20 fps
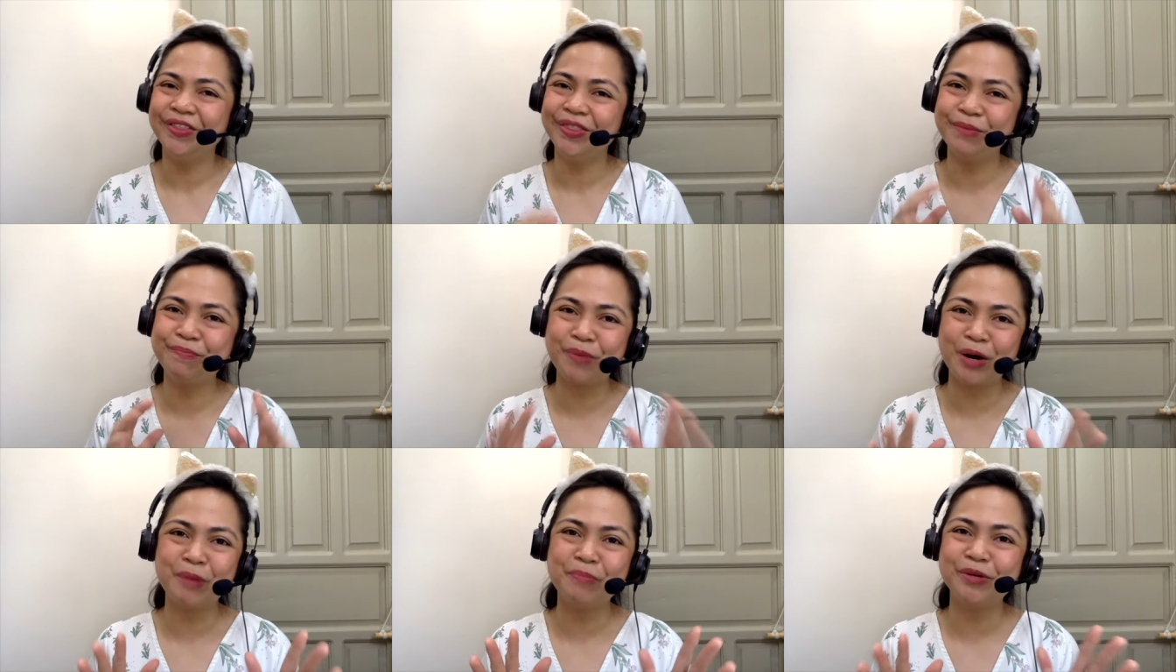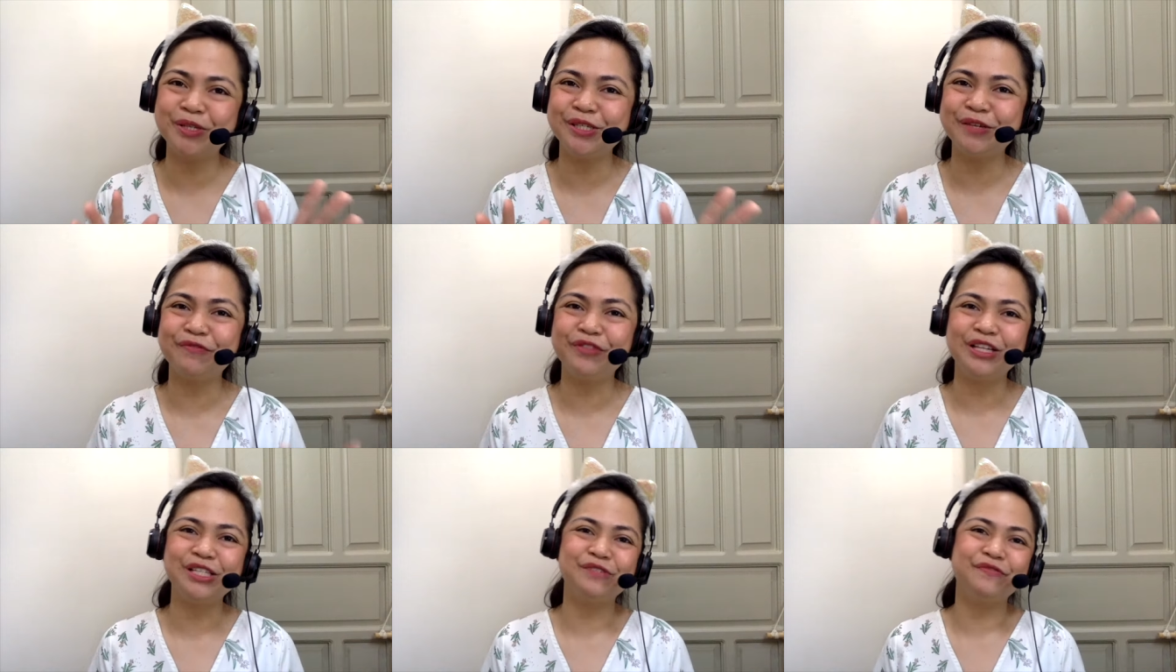the purpose
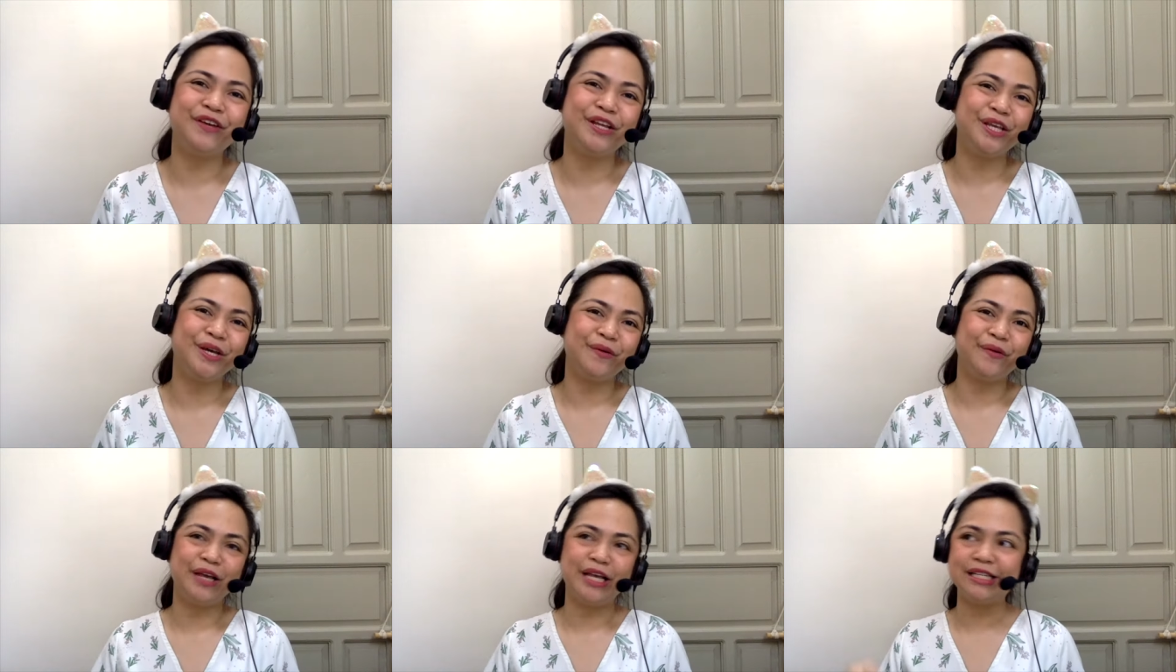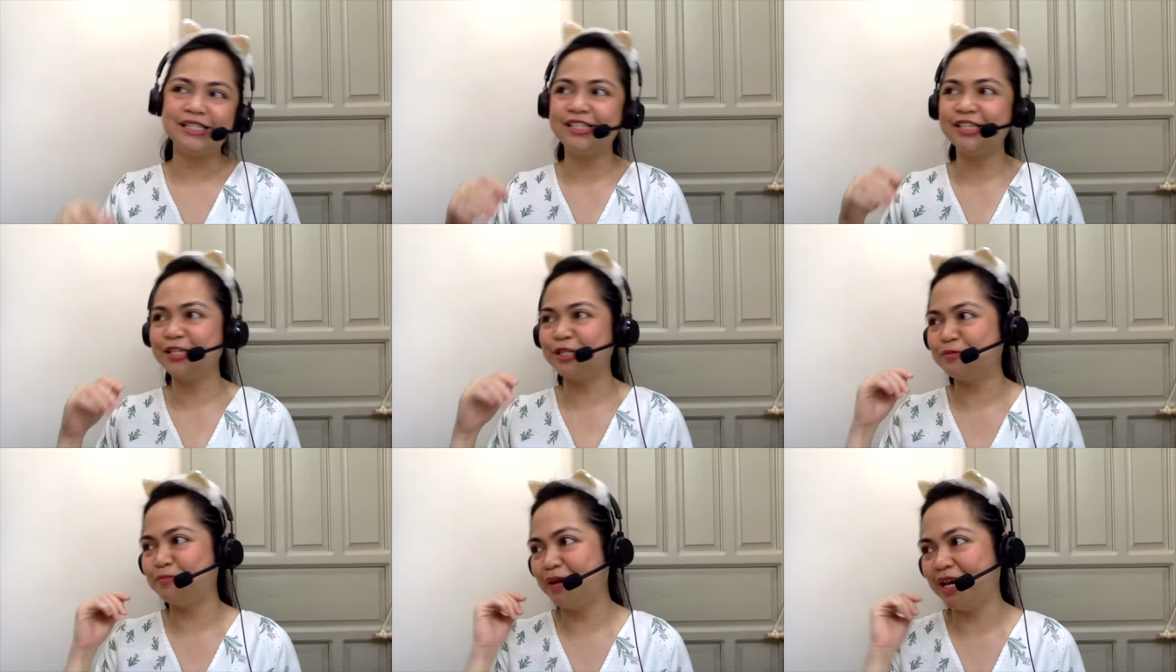of this video is
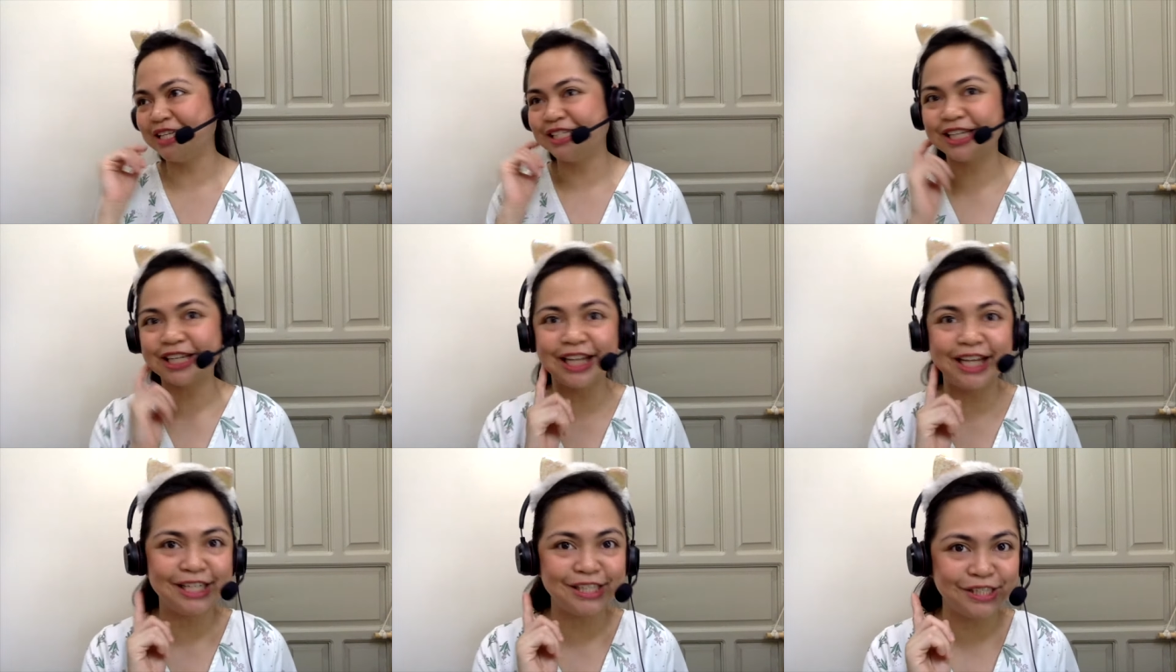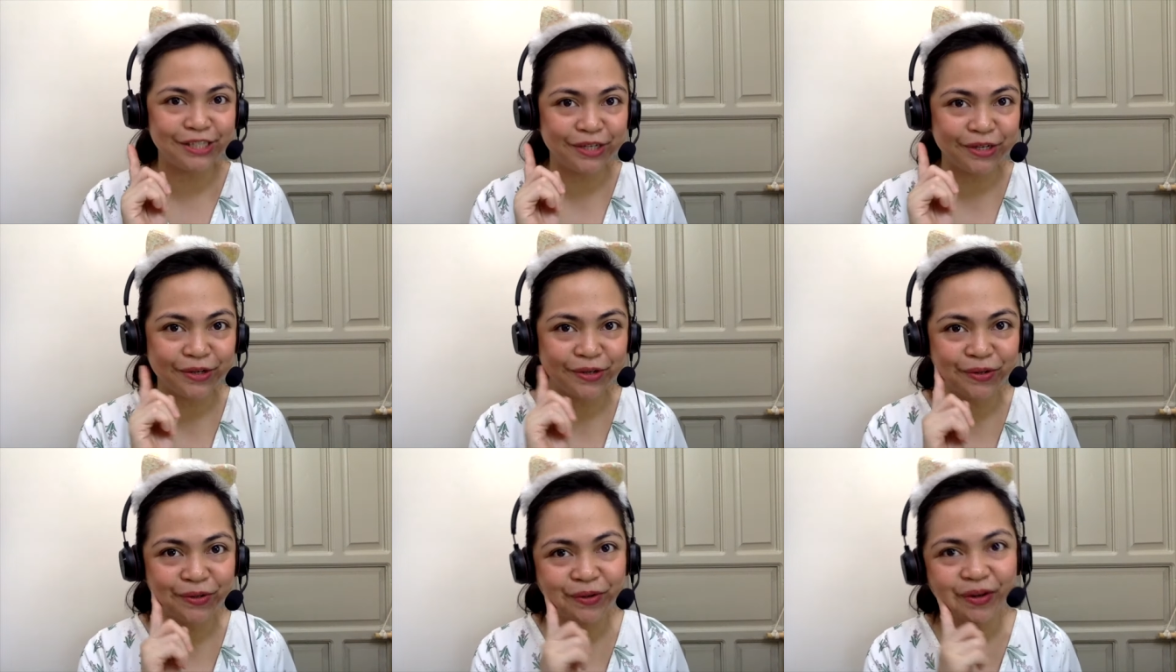just basically
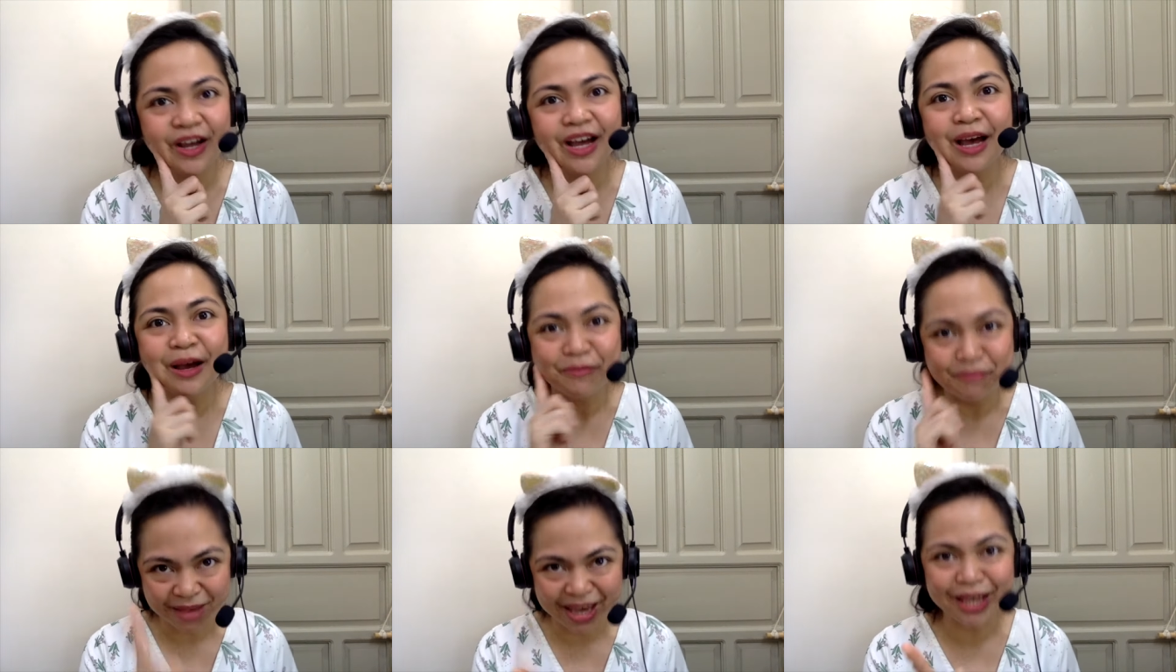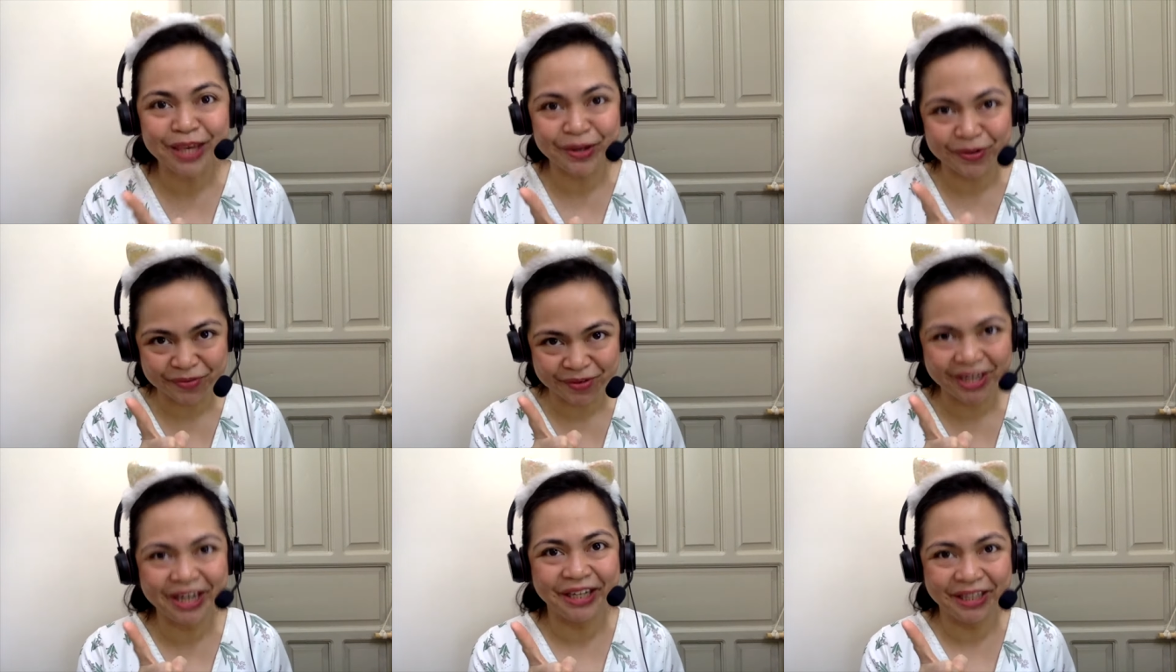to make
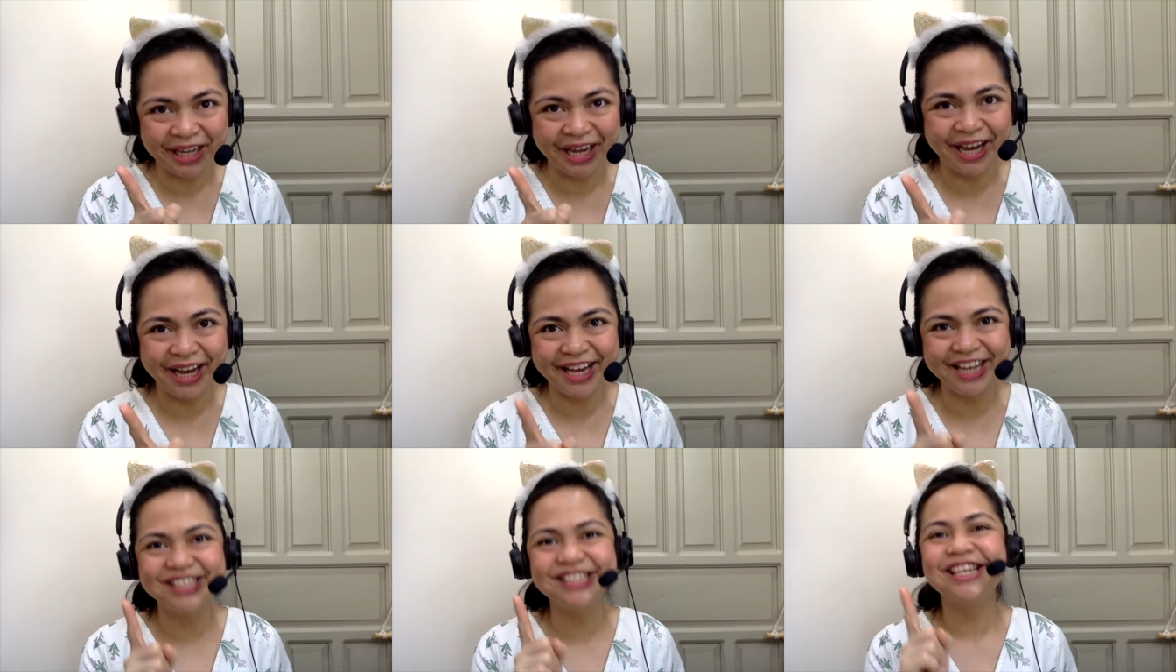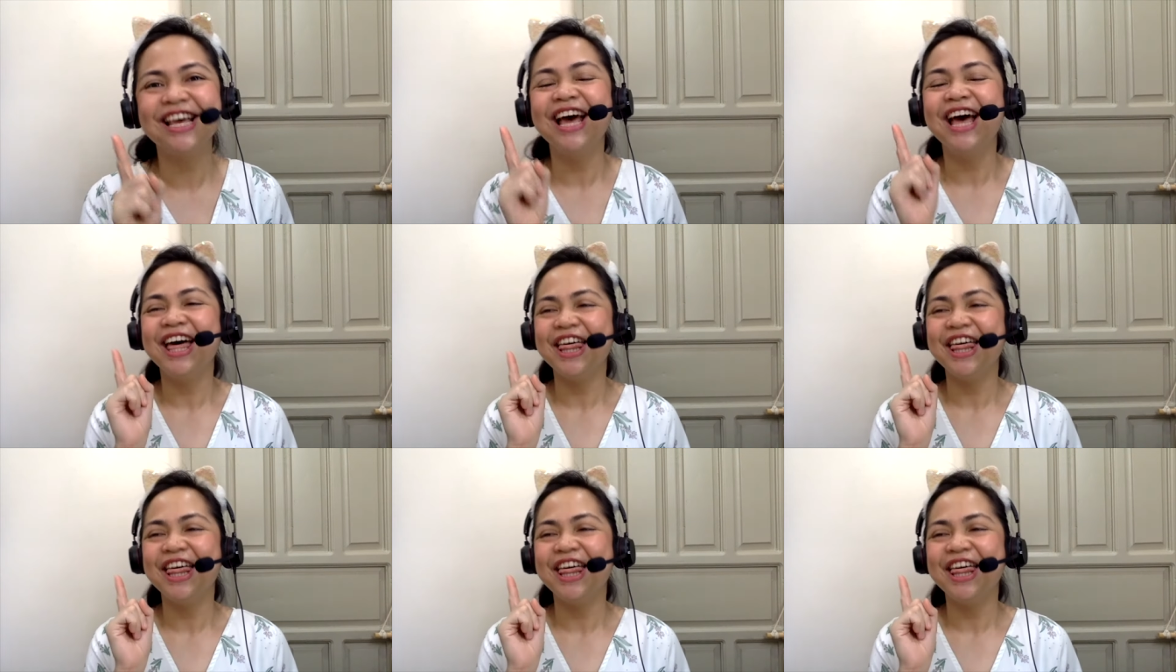you realize